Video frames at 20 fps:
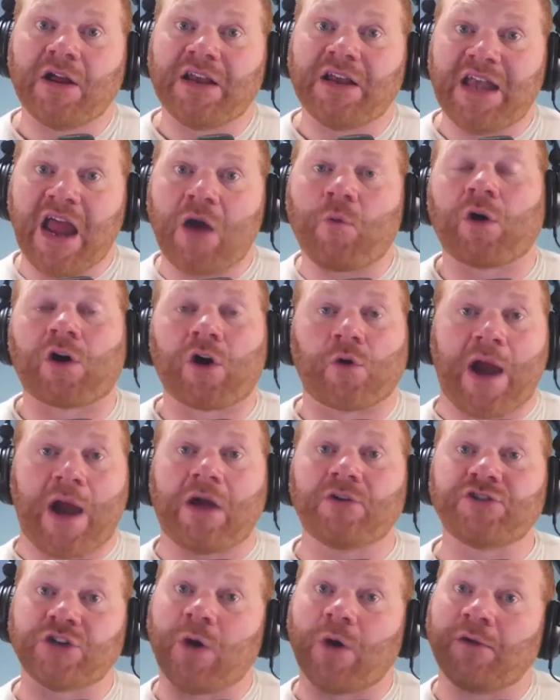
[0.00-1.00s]
network
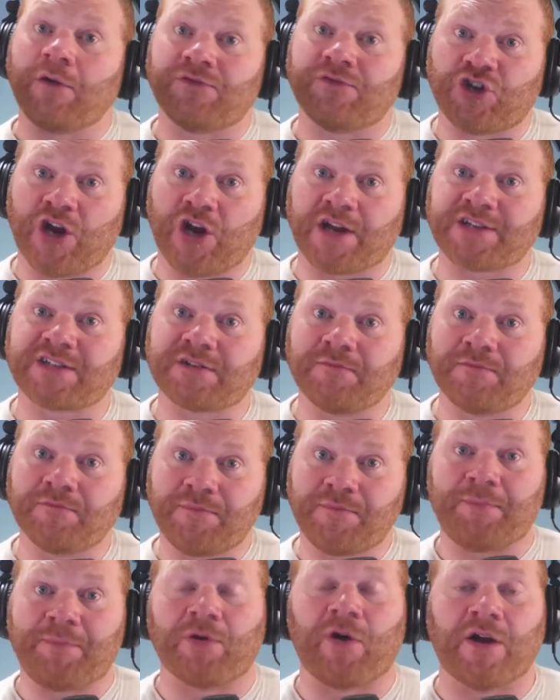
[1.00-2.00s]
around you of just
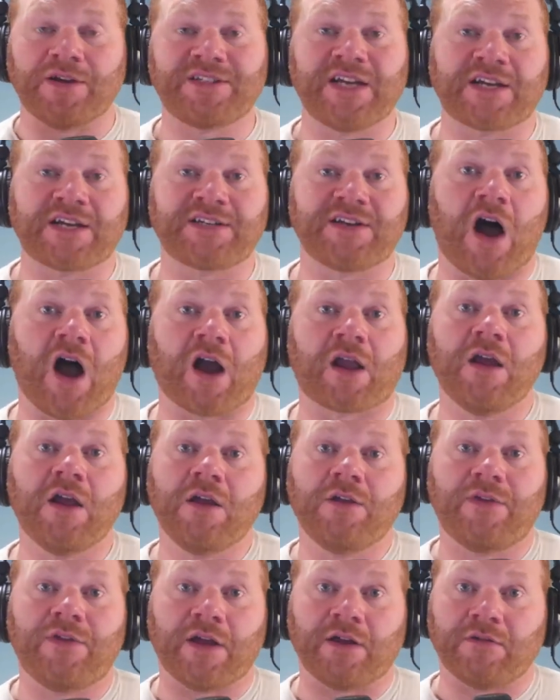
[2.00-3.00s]
people on TikTok
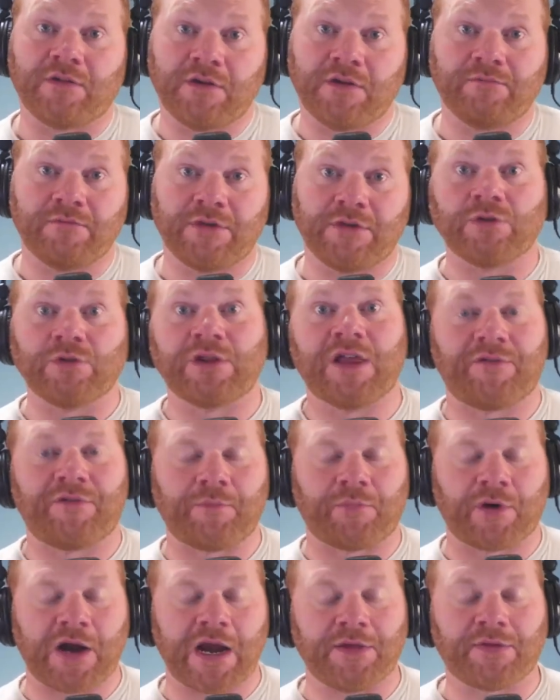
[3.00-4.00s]
that you live and
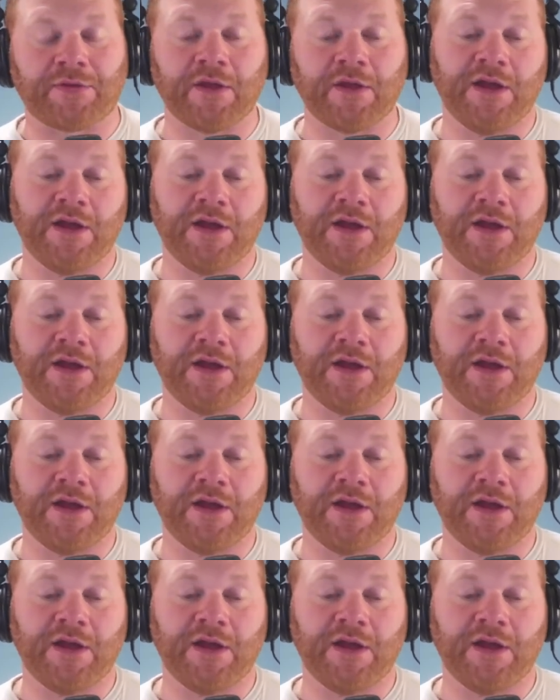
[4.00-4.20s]
breathe.